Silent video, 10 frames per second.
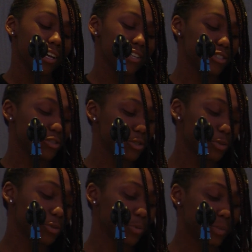It's
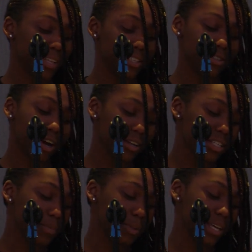true that the
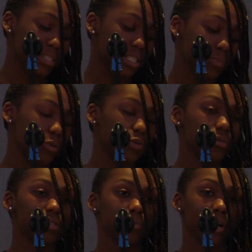darkest places
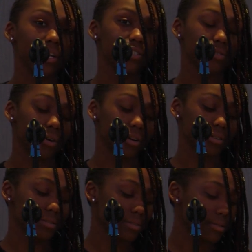produce the brightest
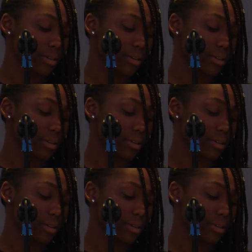stars.